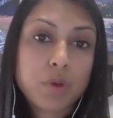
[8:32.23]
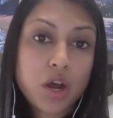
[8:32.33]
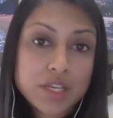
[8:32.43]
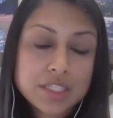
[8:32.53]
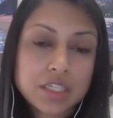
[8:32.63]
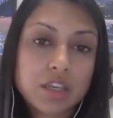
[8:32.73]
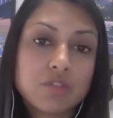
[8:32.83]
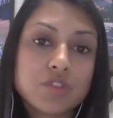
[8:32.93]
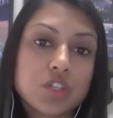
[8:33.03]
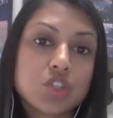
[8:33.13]

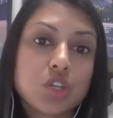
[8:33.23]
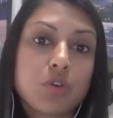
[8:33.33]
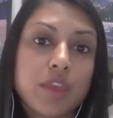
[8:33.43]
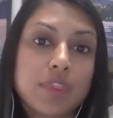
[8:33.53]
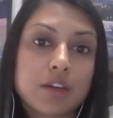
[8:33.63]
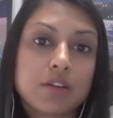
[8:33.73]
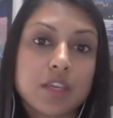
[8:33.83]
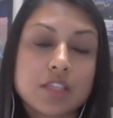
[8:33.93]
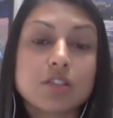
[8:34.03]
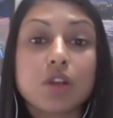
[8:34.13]
positive to show that there
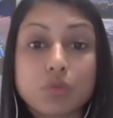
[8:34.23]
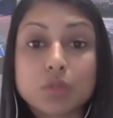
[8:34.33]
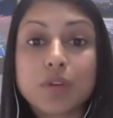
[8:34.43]
is lower